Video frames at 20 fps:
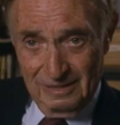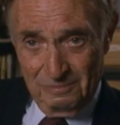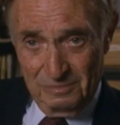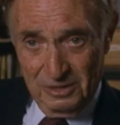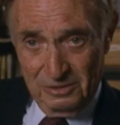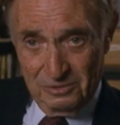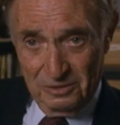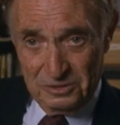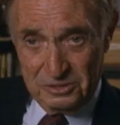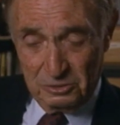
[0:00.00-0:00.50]

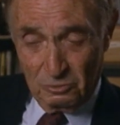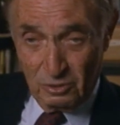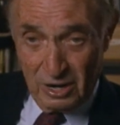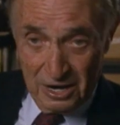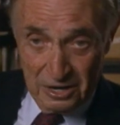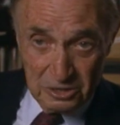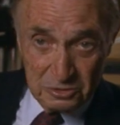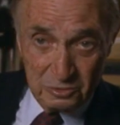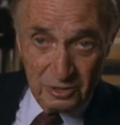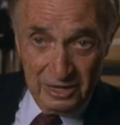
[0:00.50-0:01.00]
because the
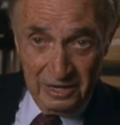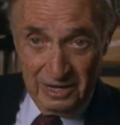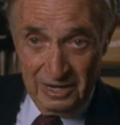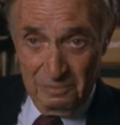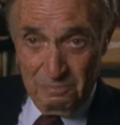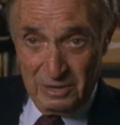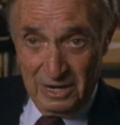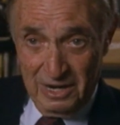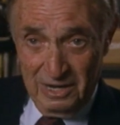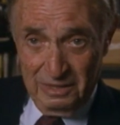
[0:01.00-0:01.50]
writers were
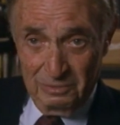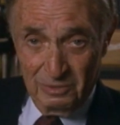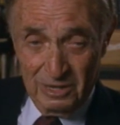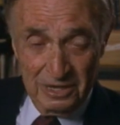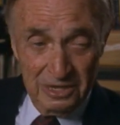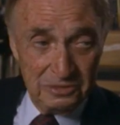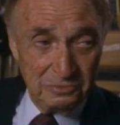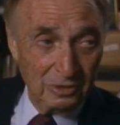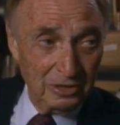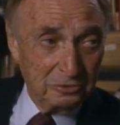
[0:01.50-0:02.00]
getting paid, they
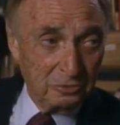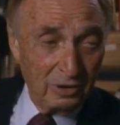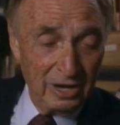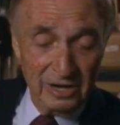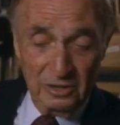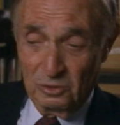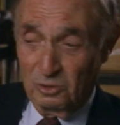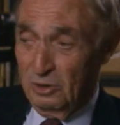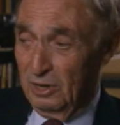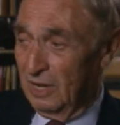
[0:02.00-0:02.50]
might as well try
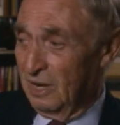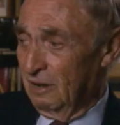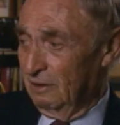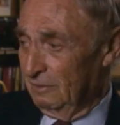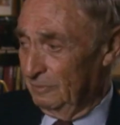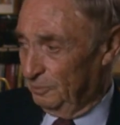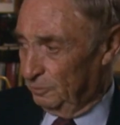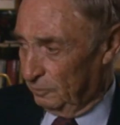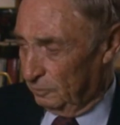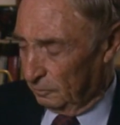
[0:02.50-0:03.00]
it all
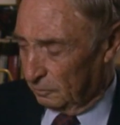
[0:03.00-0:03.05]
out.